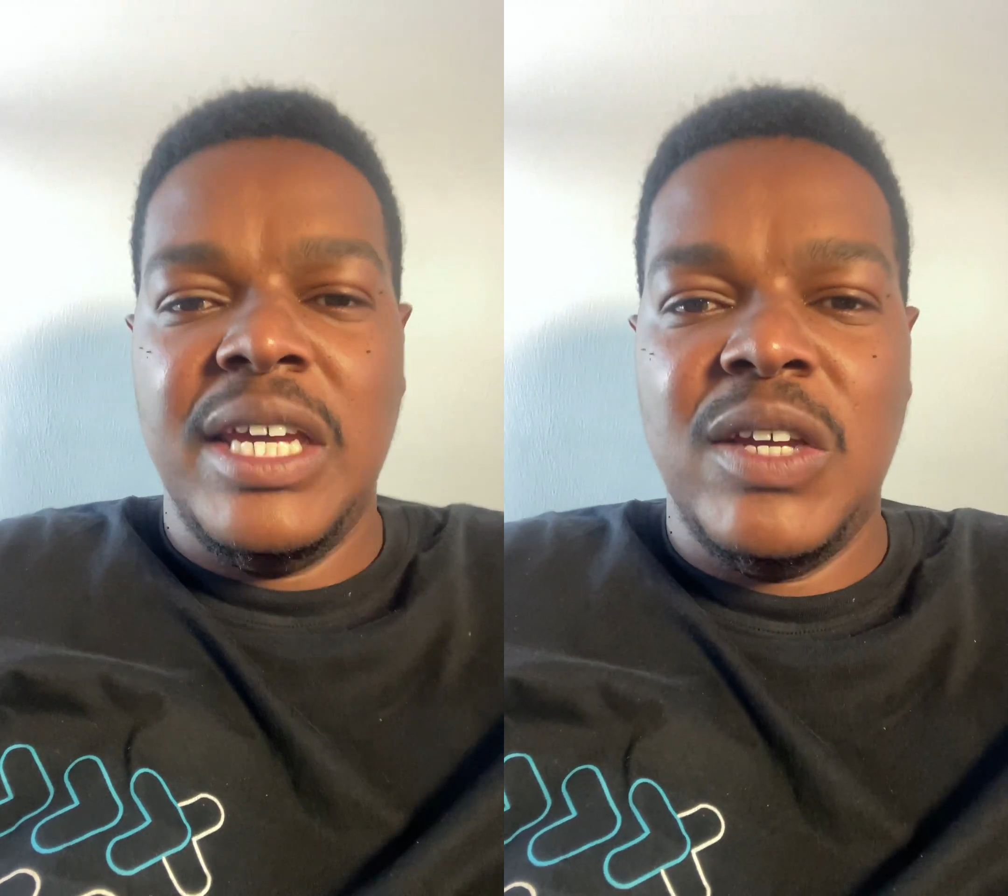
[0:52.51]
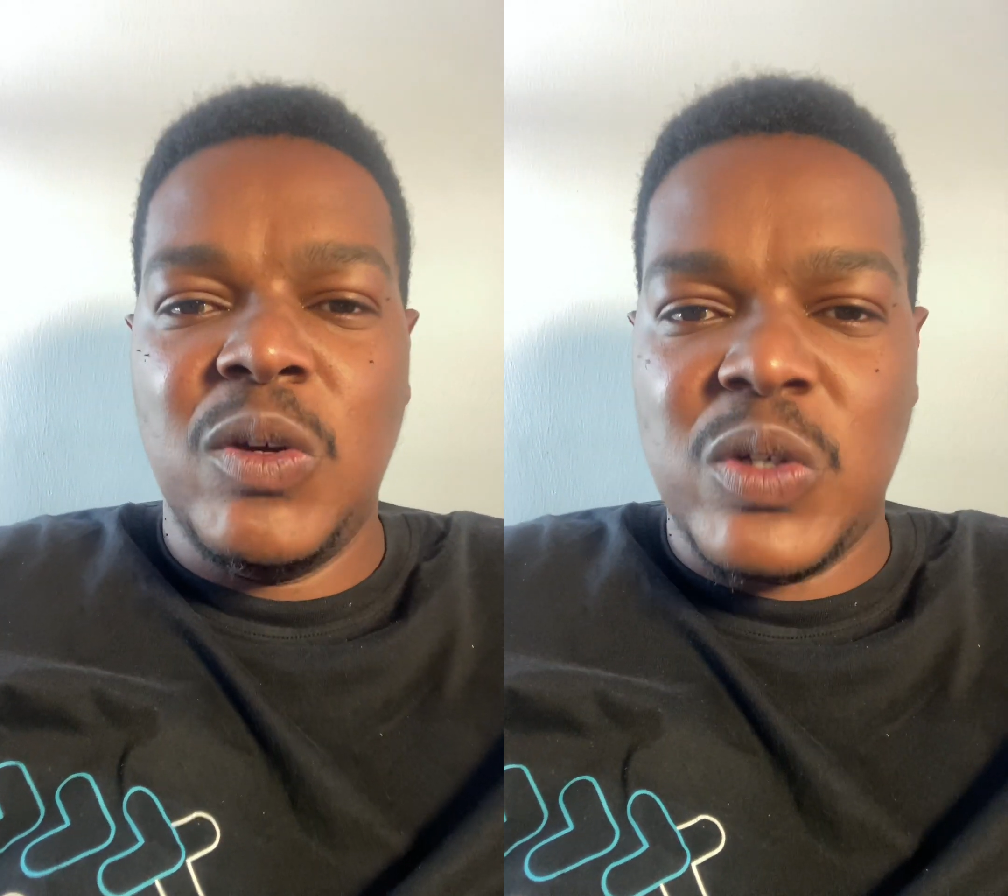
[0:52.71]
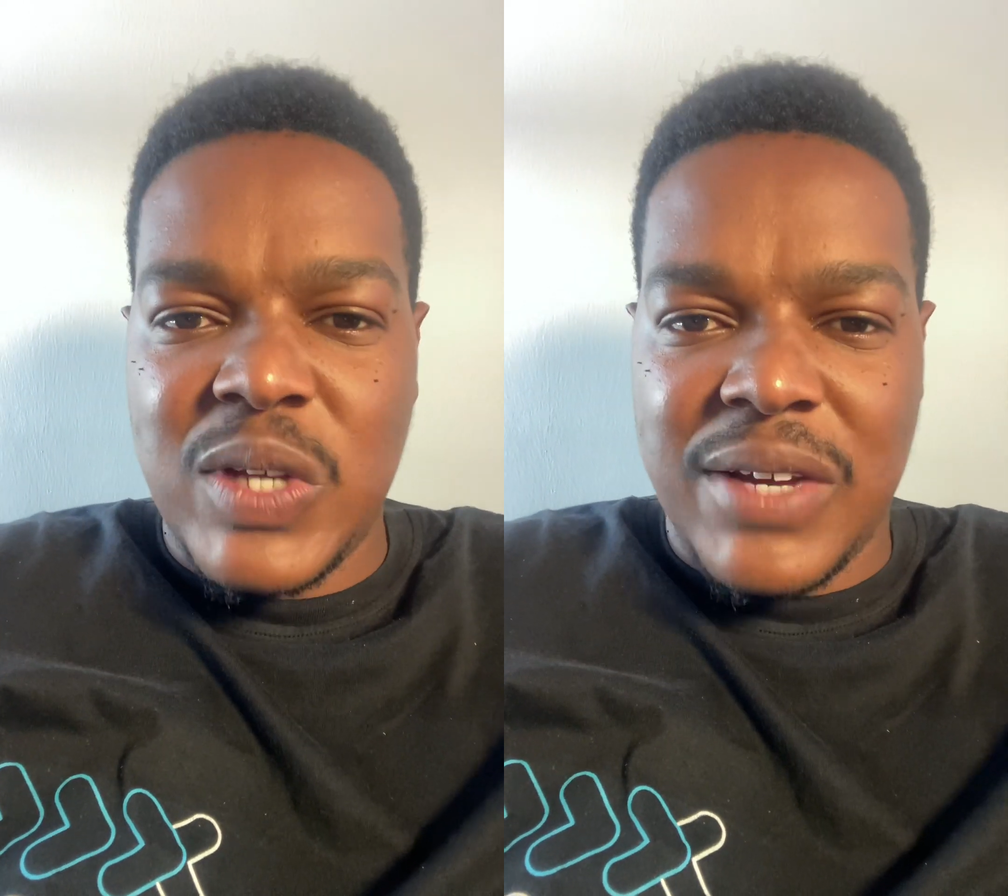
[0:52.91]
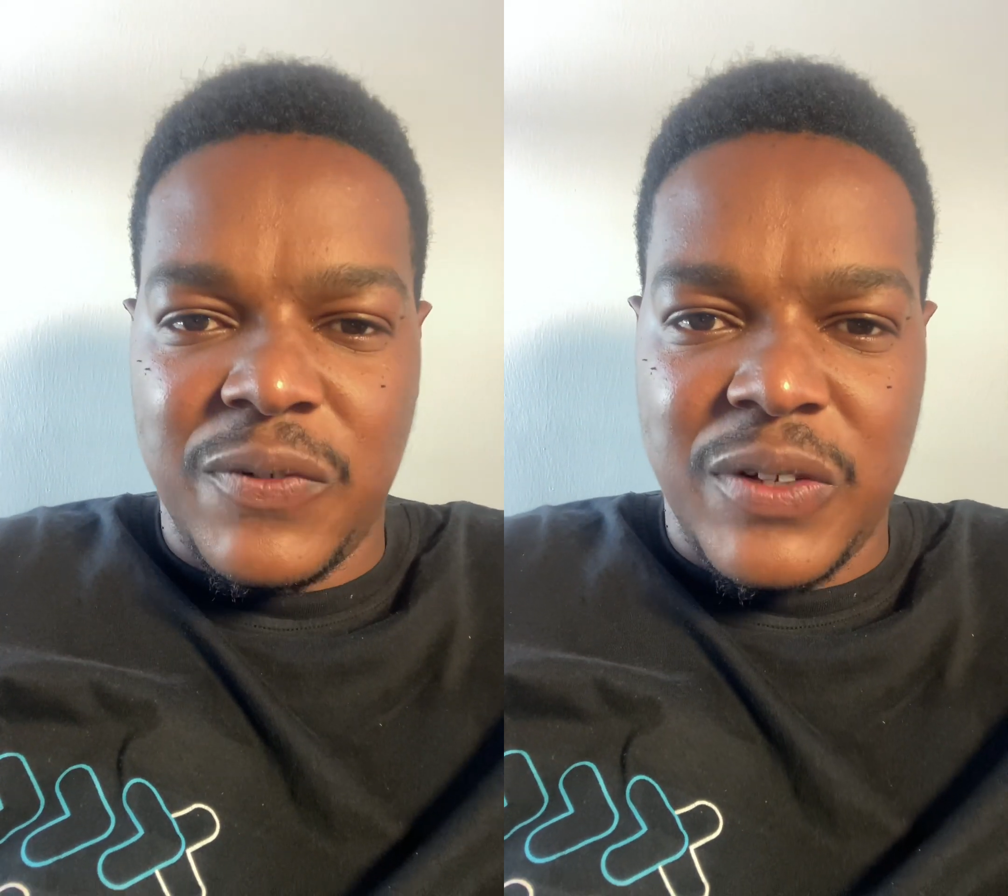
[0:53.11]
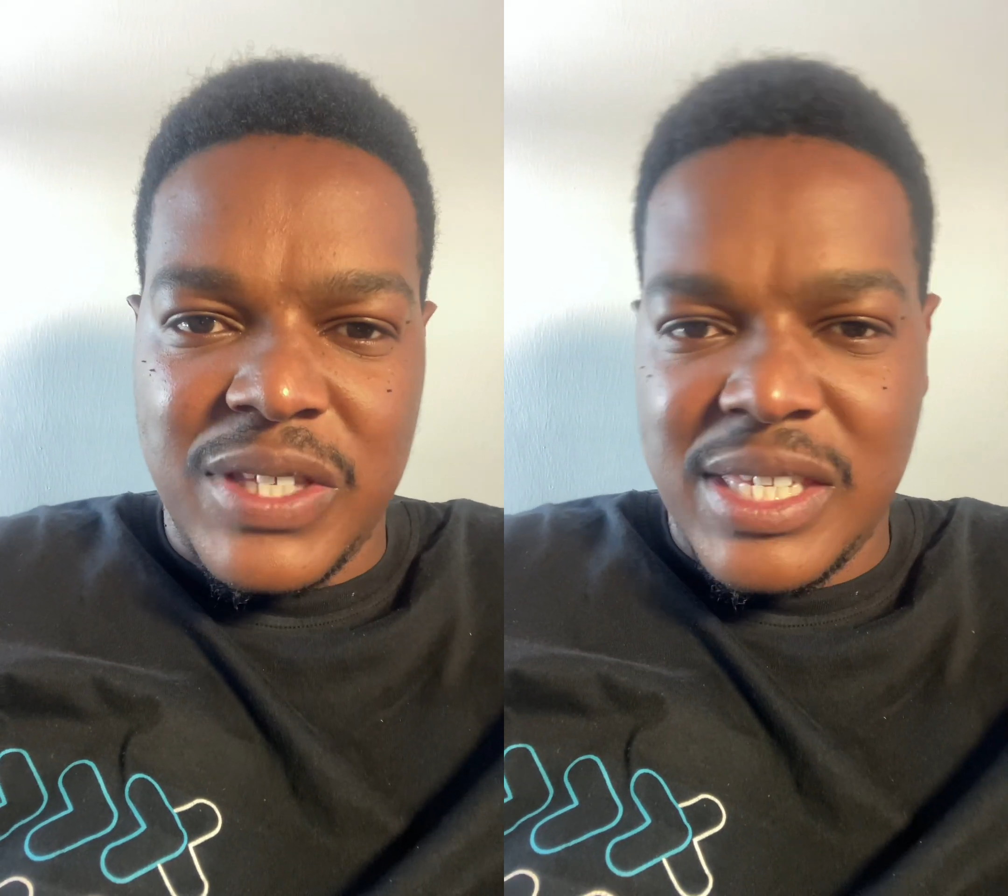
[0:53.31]
in order to
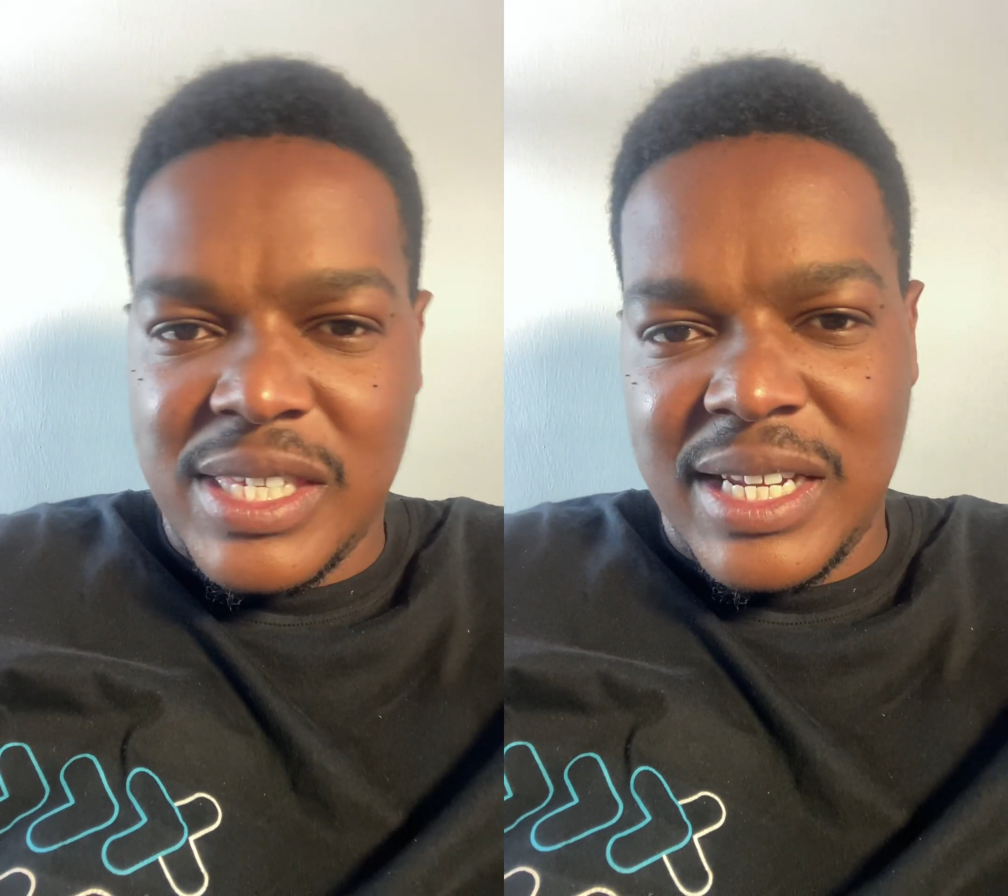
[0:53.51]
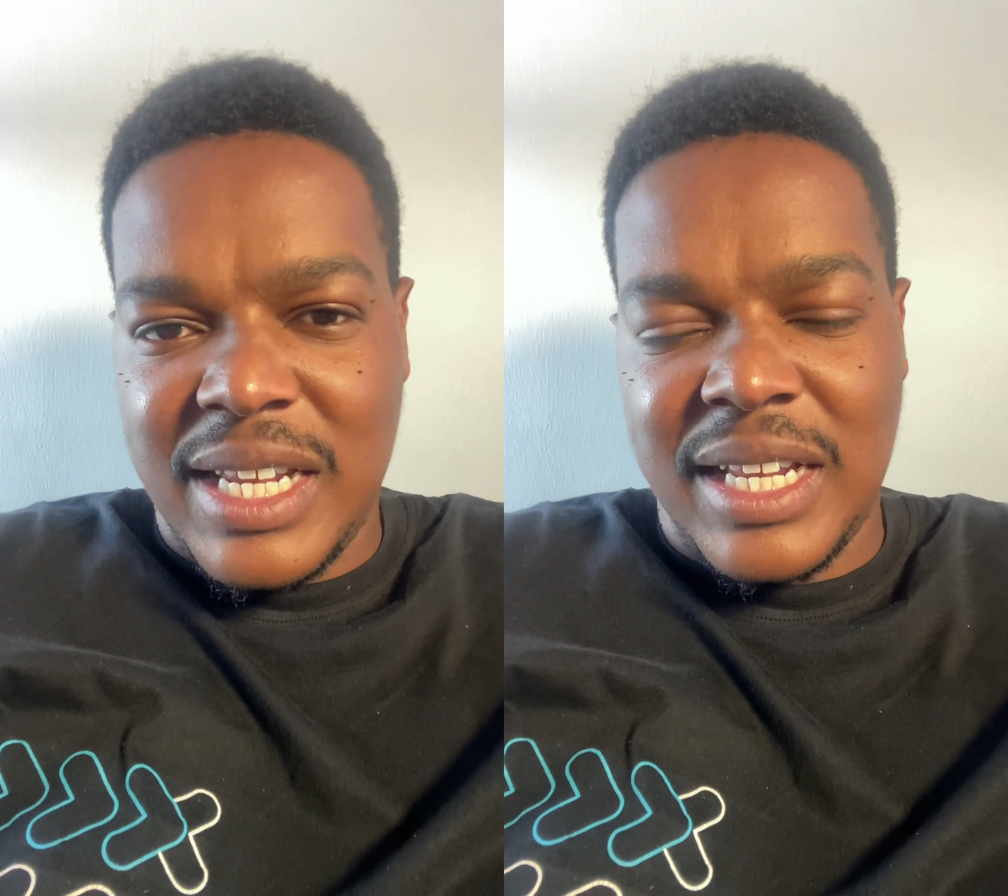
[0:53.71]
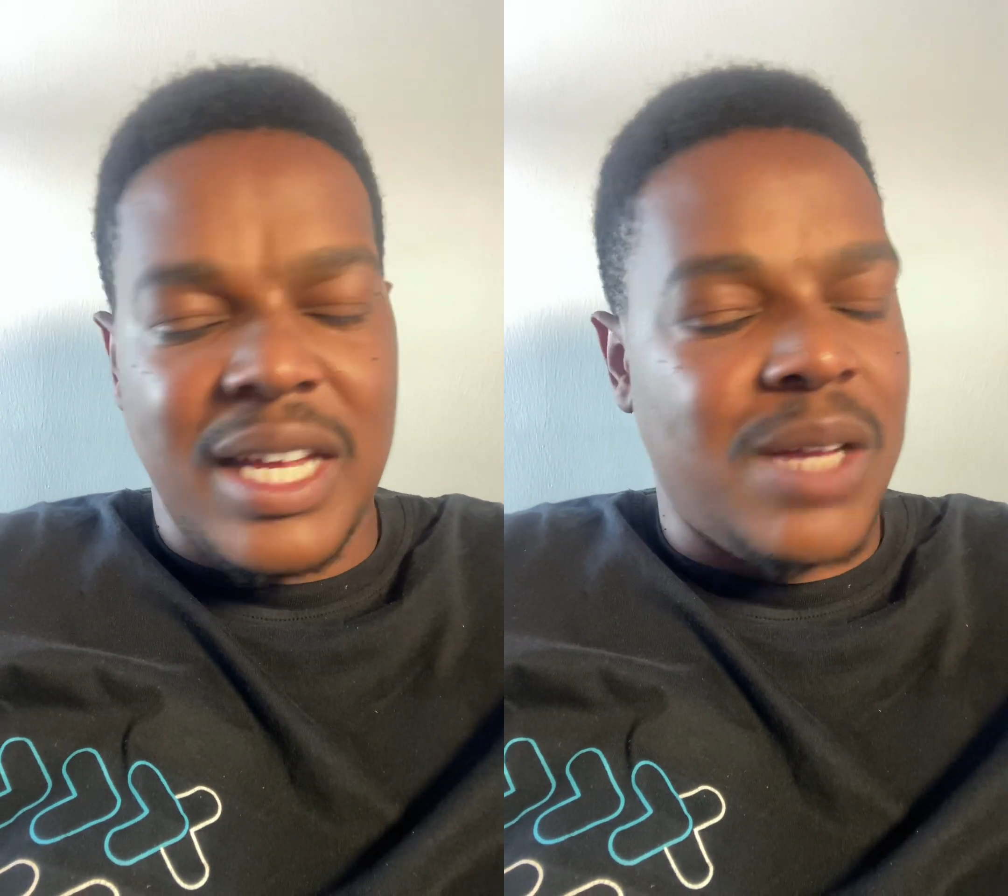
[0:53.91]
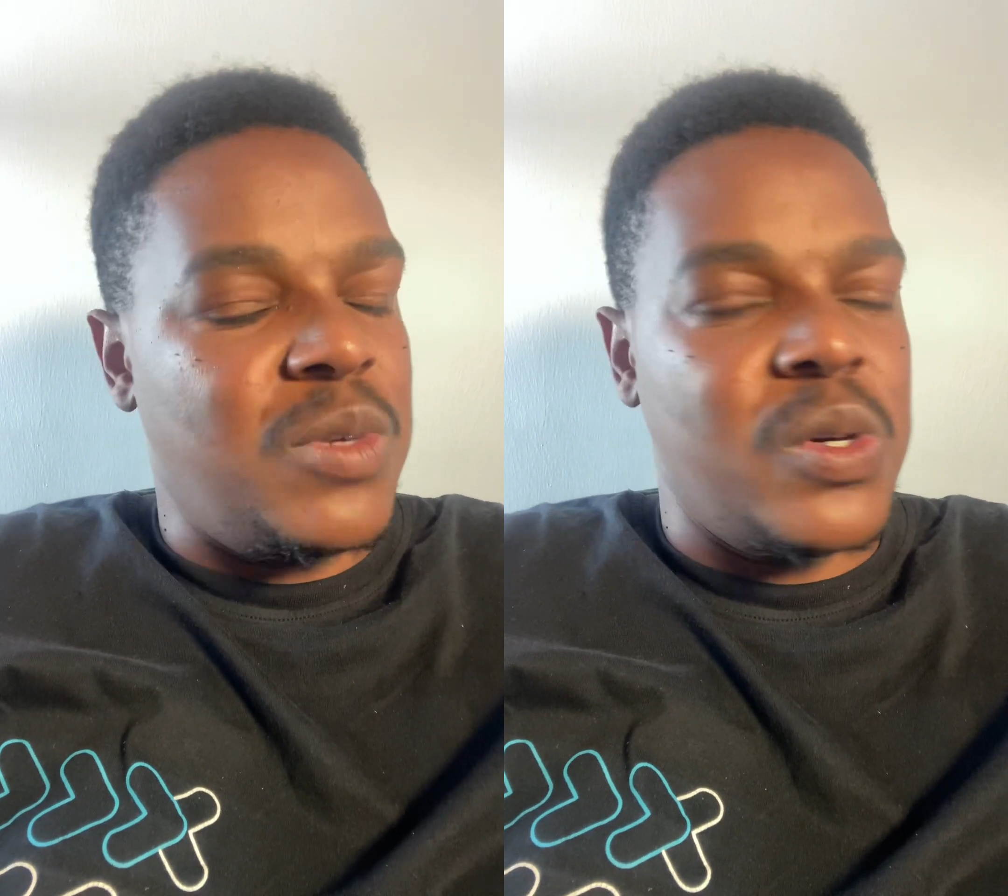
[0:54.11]
have consistent income,